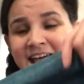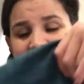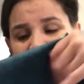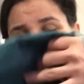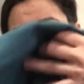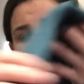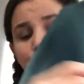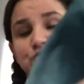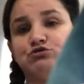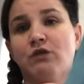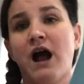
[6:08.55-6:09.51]
and then I will
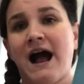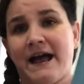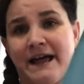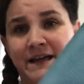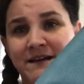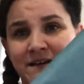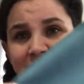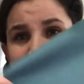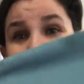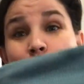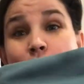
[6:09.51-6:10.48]
dry
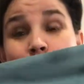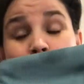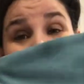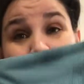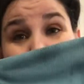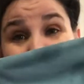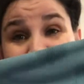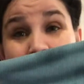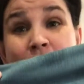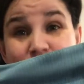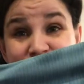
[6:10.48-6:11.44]
with the
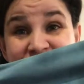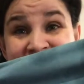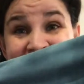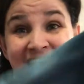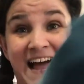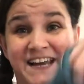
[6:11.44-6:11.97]
polishing side.